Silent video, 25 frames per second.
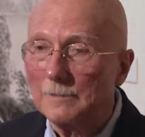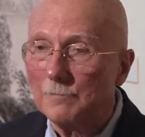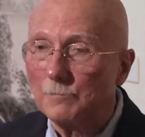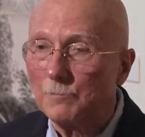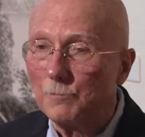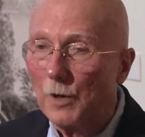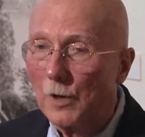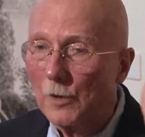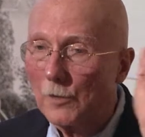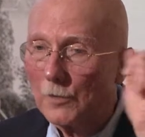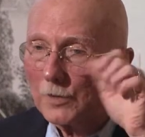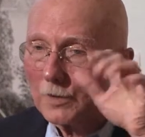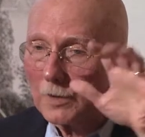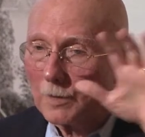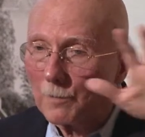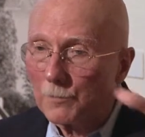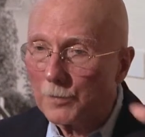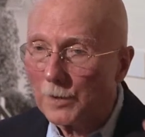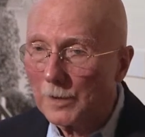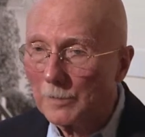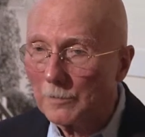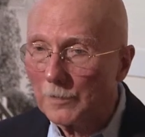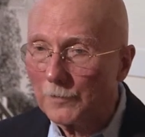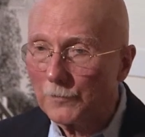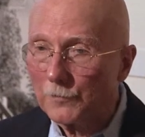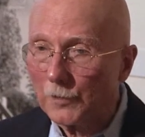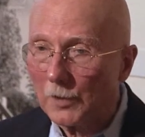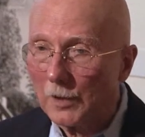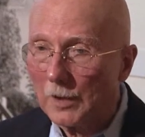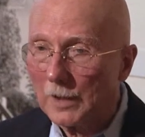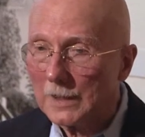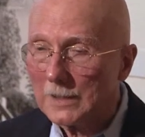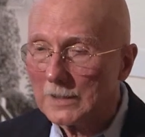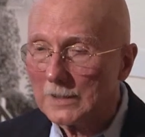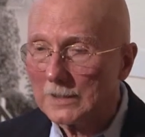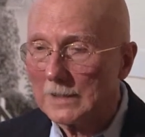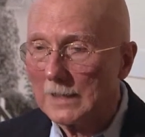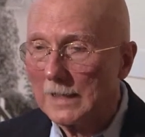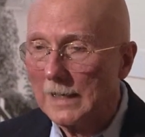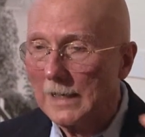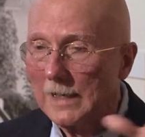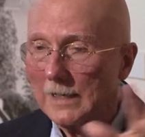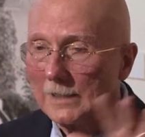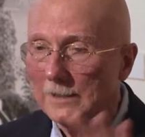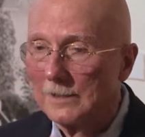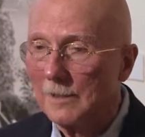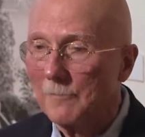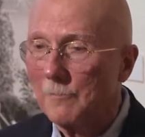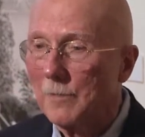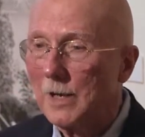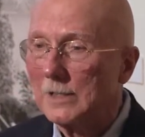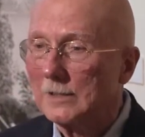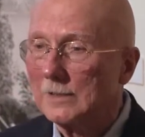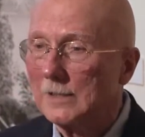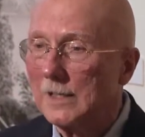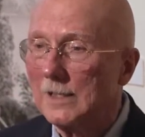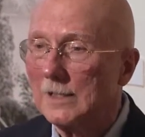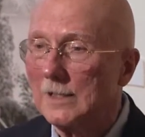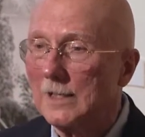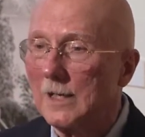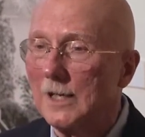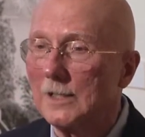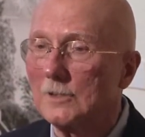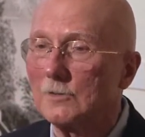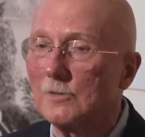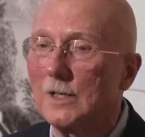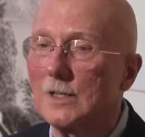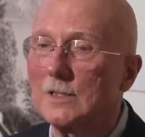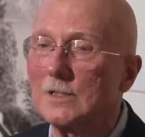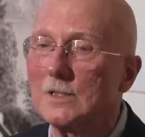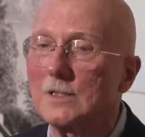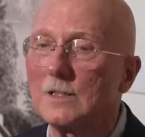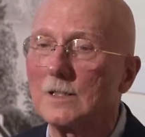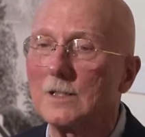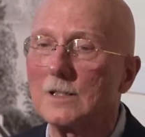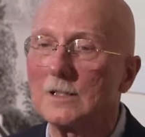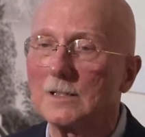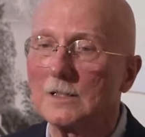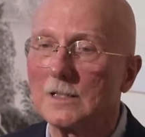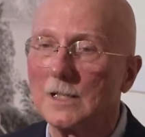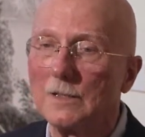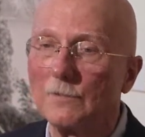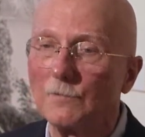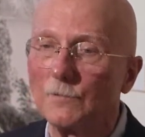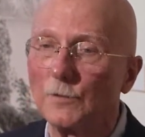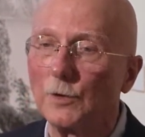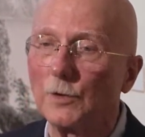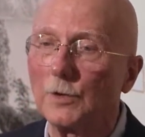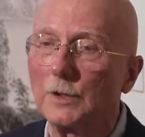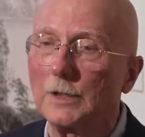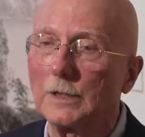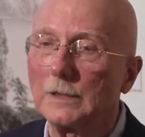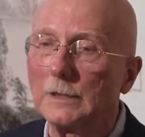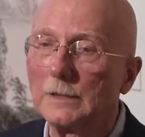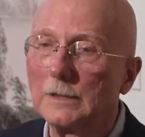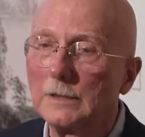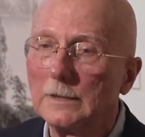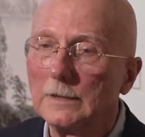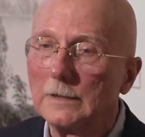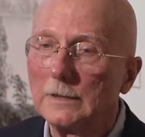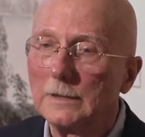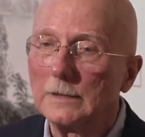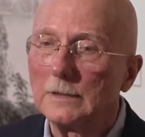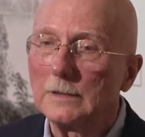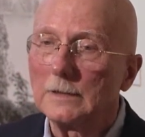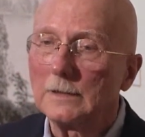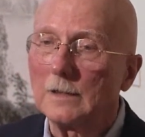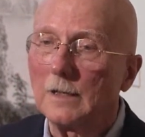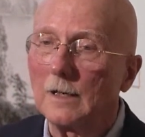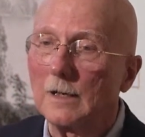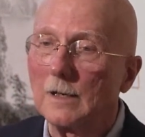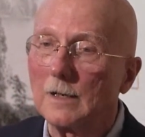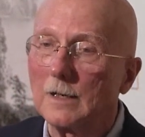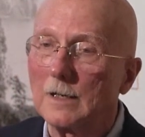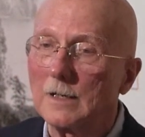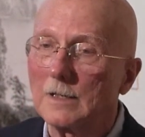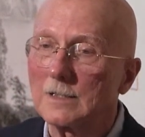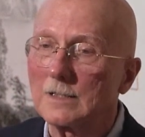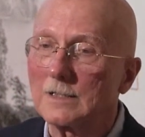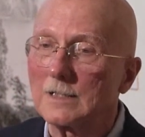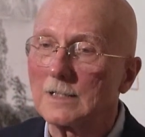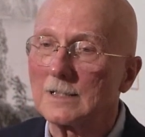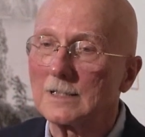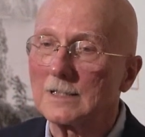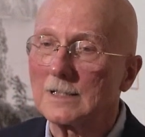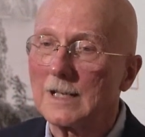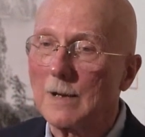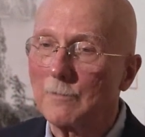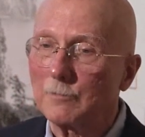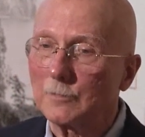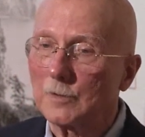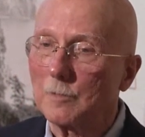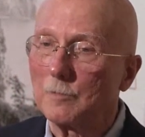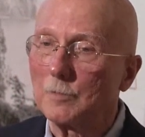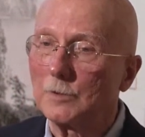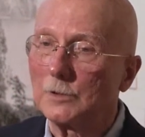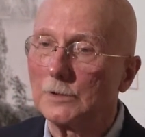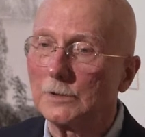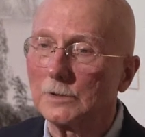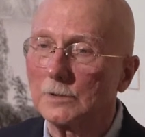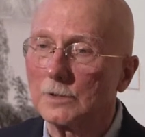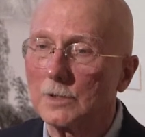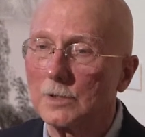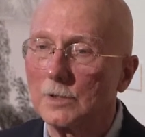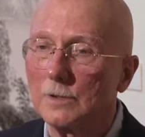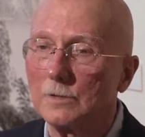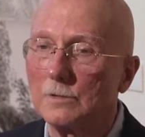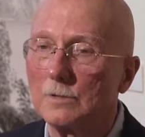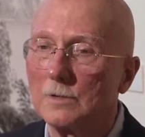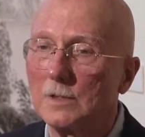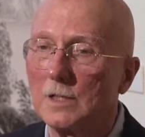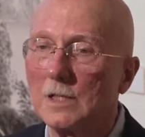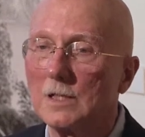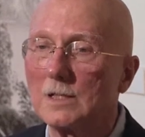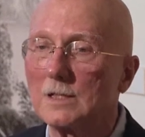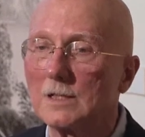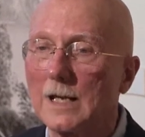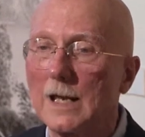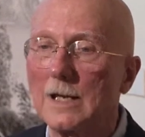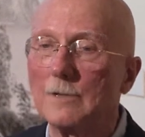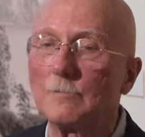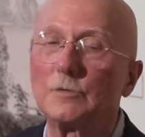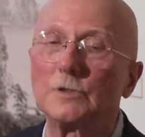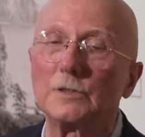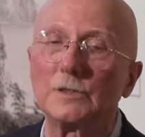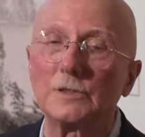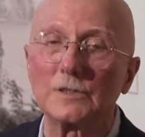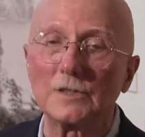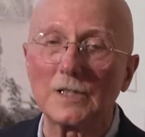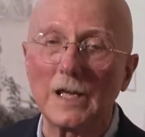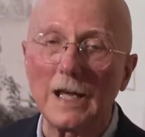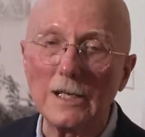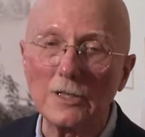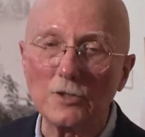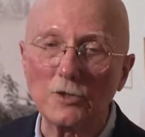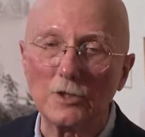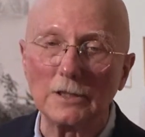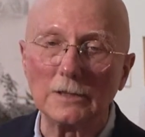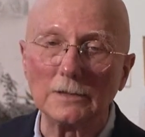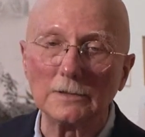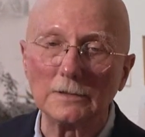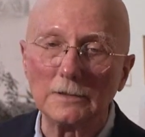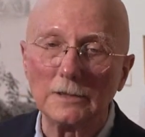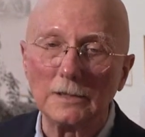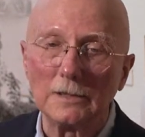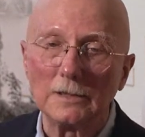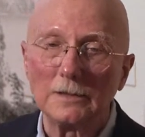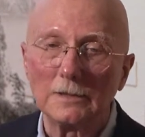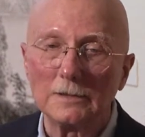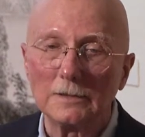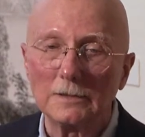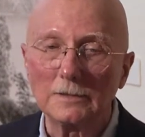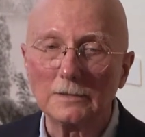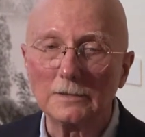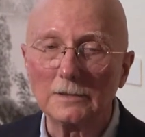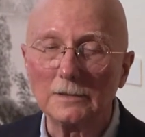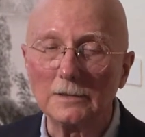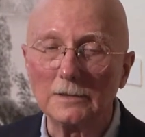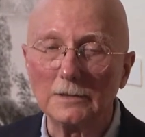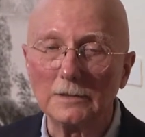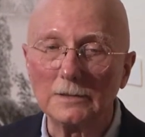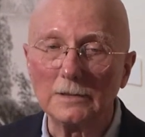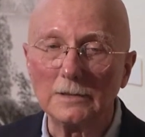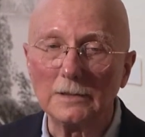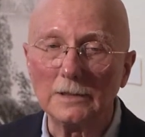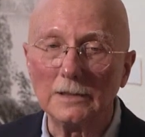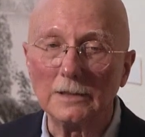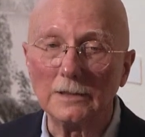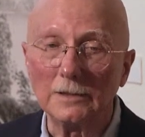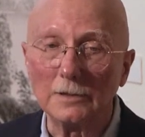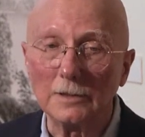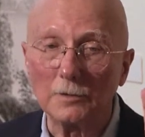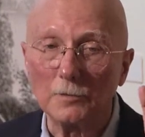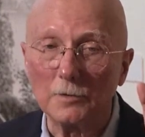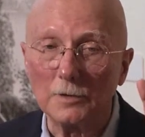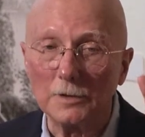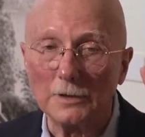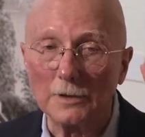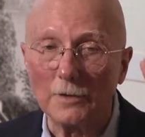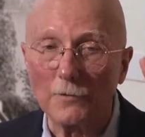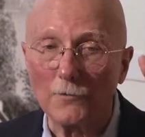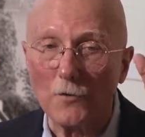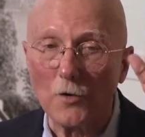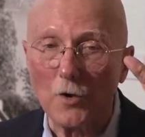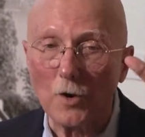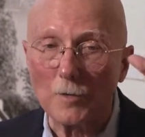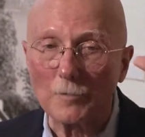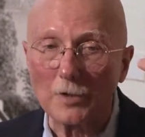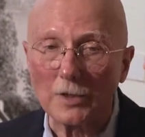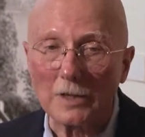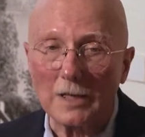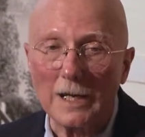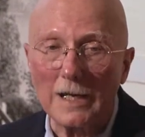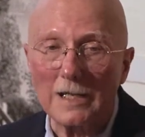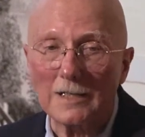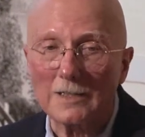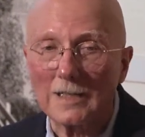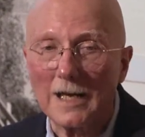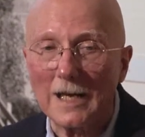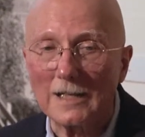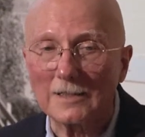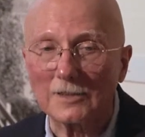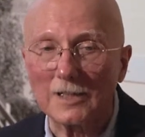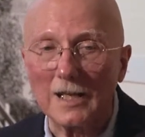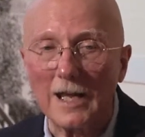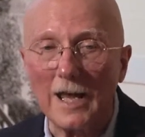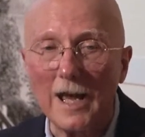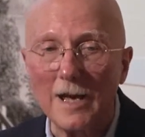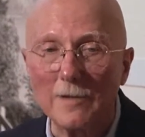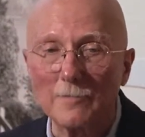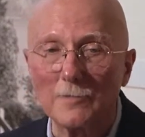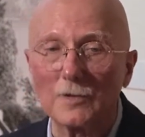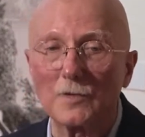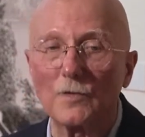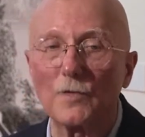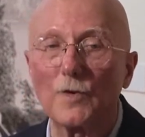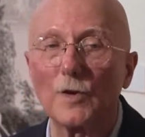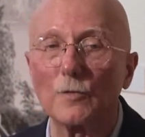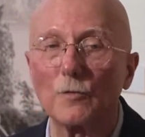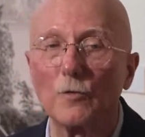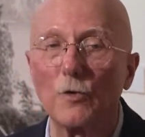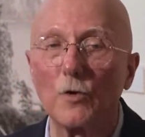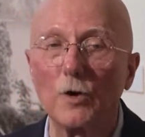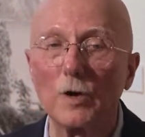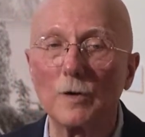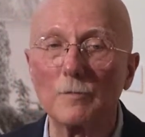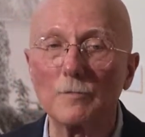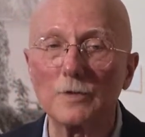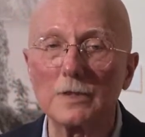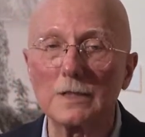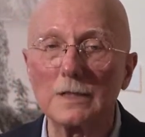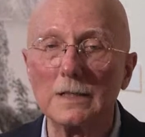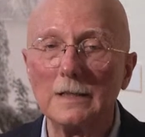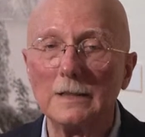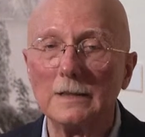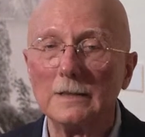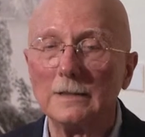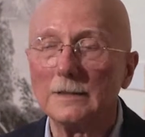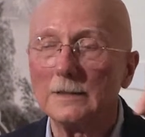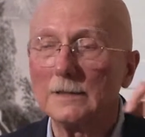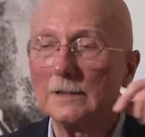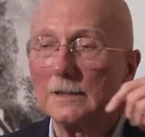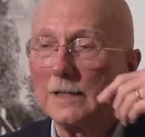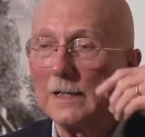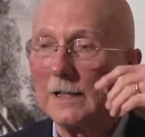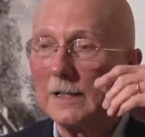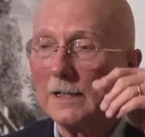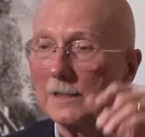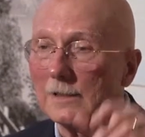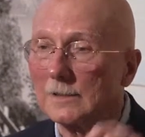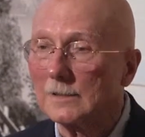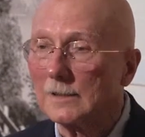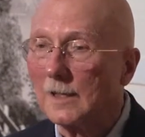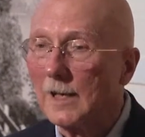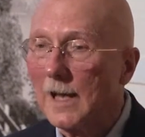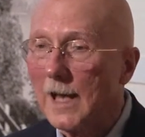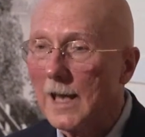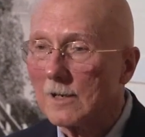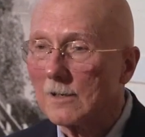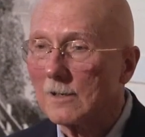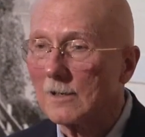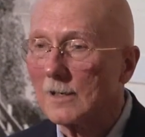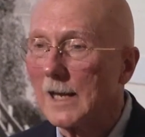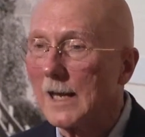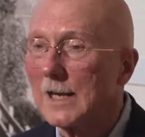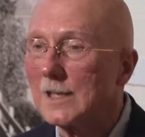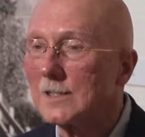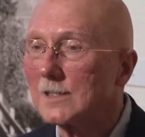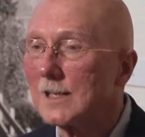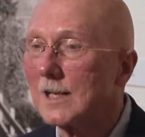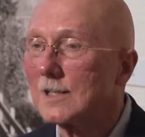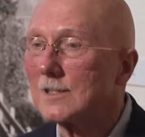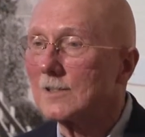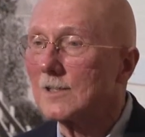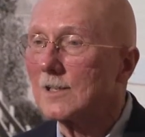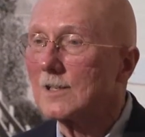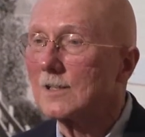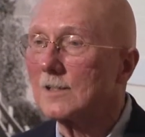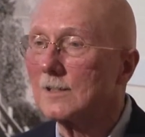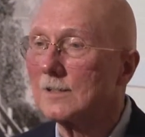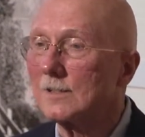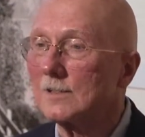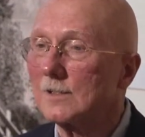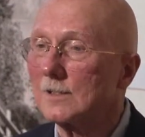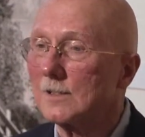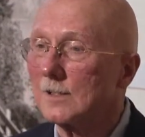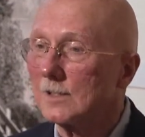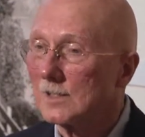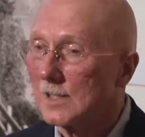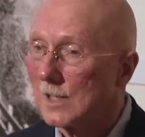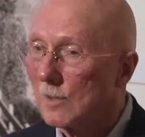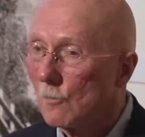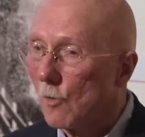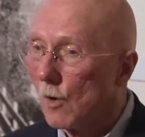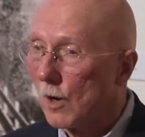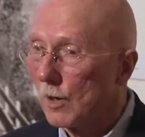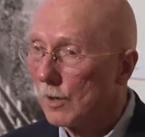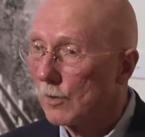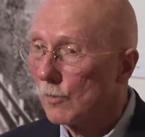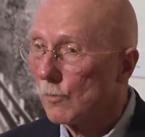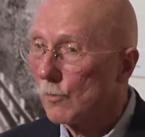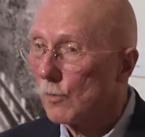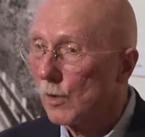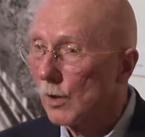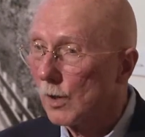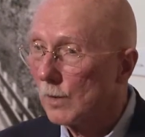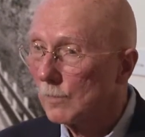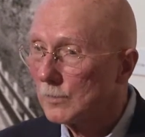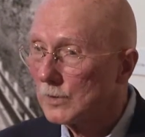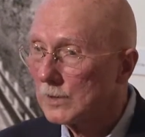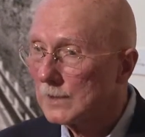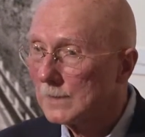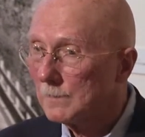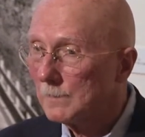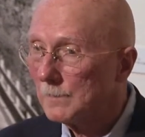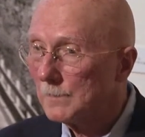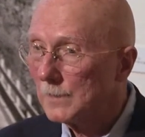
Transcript: both the permafrost and the methane hydrates in the seafloor are susceptible to destabilization, in the, in the former case as the atmosphere warms, and in the latter case as the seawater warms.